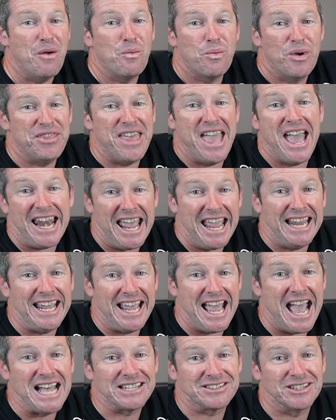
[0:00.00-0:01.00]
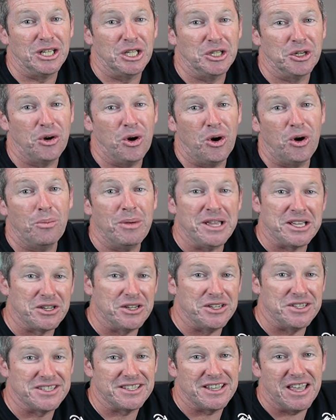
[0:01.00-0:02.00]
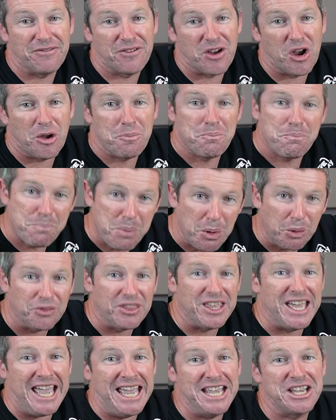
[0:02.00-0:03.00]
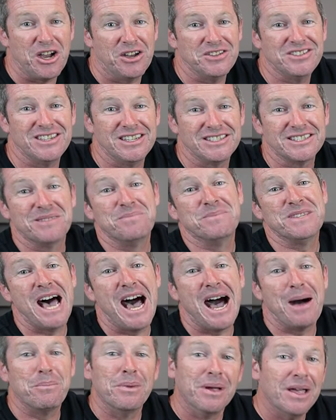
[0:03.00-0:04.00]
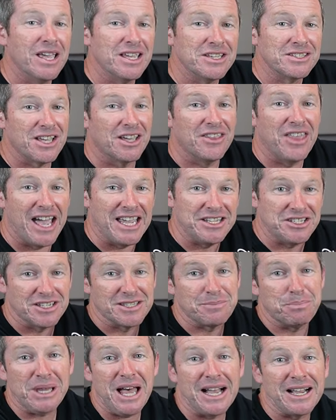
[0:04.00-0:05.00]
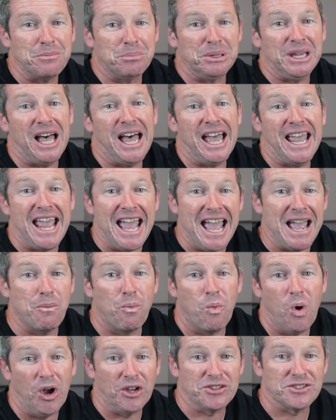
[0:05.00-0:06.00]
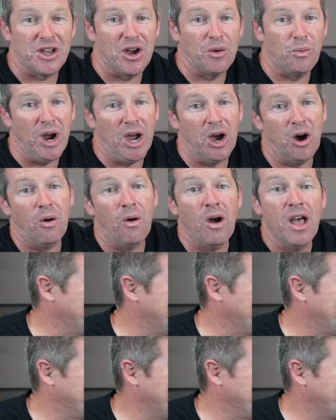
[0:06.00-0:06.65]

without any hassle at all, because they've built the ecosystems up so they just plug and play and work so well.